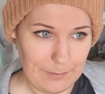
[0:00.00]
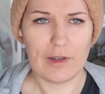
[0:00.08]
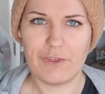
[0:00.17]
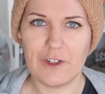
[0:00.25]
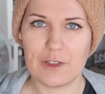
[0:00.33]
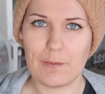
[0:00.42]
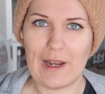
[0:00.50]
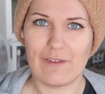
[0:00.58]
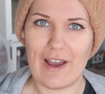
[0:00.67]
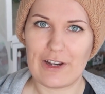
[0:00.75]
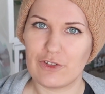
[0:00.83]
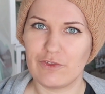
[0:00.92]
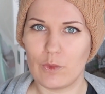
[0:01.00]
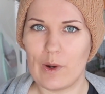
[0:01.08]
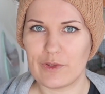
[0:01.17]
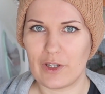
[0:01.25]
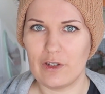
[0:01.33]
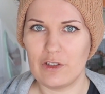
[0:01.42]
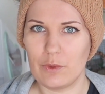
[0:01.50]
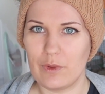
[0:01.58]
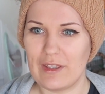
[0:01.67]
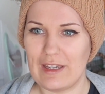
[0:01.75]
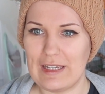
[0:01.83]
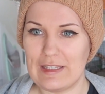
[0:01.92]
My first plan of action for what I was going to do
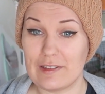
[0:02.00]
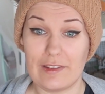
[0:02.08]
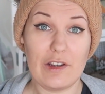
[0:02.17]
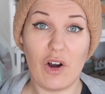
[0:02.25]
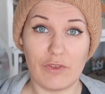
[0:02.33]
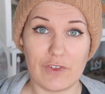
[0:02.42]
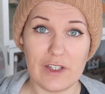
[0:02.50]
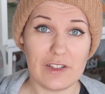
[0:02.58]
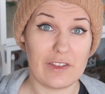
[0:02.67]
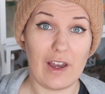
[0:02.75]
with it is the obvious,